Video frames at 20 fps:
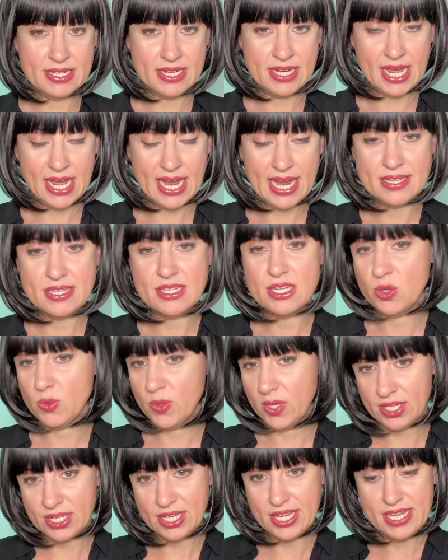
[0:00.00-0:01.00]
and I had to
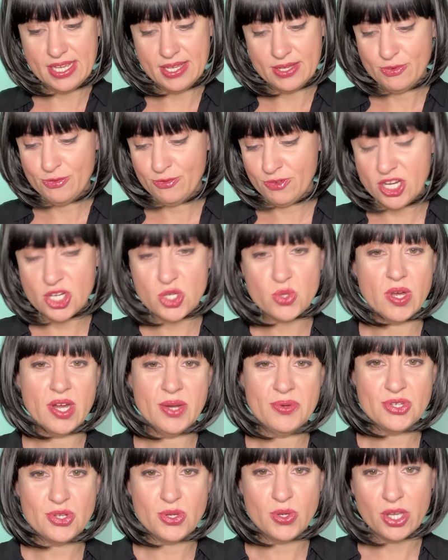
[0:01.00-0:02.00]
quickly finish what I
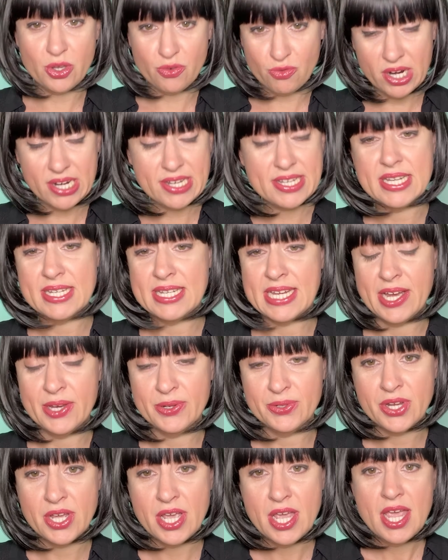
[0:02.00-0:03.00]
was doing and write it down.